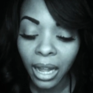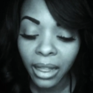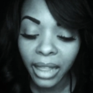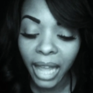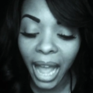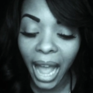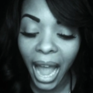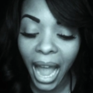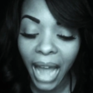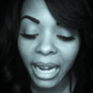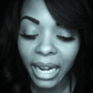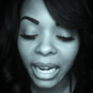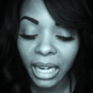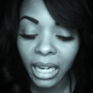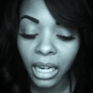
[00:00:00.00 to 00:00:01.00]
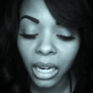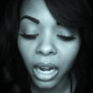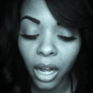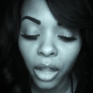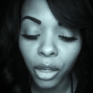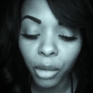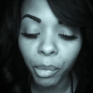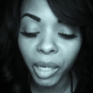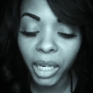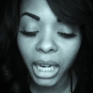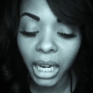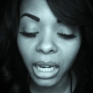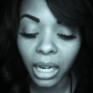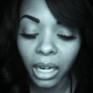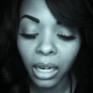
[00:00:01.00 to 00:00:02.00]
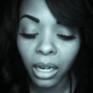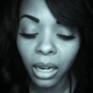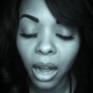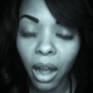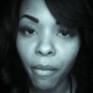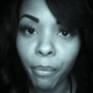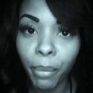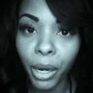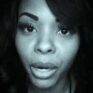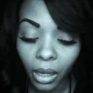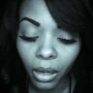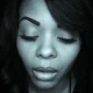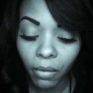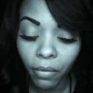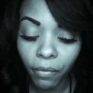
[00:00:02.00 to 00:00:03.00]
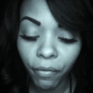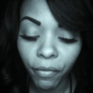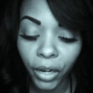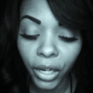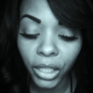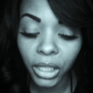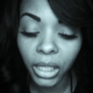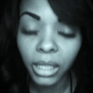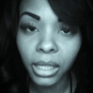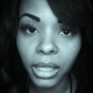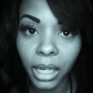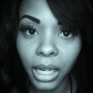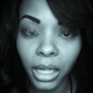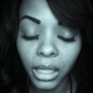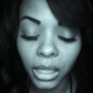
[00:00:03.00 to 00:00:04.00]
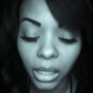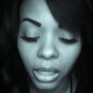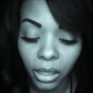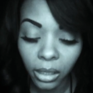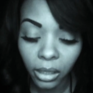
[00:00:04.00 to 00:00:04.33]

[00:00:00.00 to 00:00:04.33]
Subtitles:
that had any other beginning of birth. Verse 6.